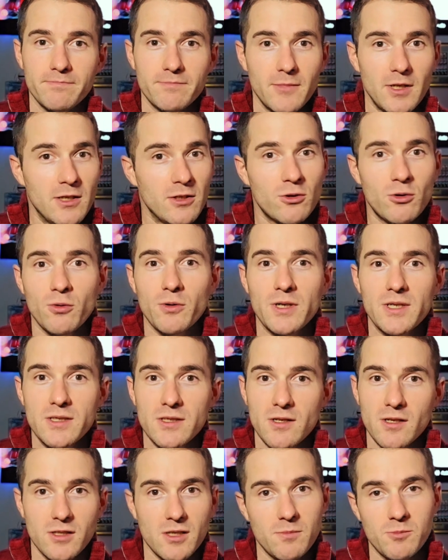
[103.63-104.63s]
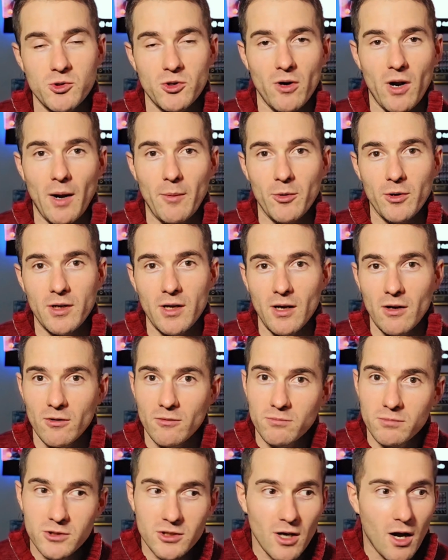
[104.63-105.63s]
increase the subscriber count,
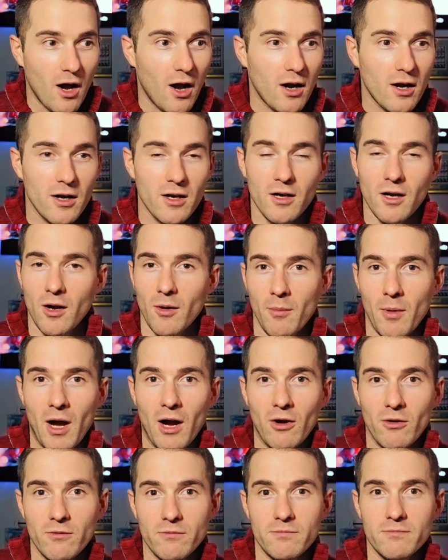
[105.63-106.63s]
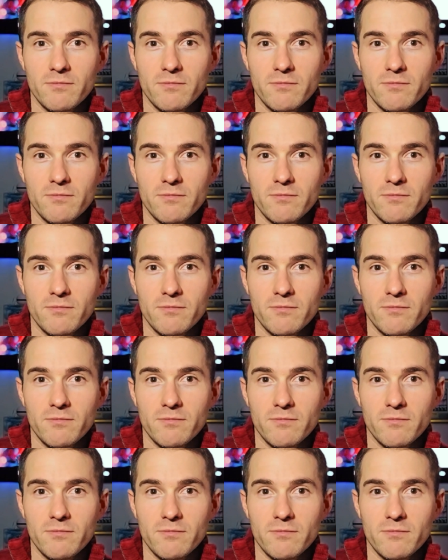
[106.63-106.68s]
talk about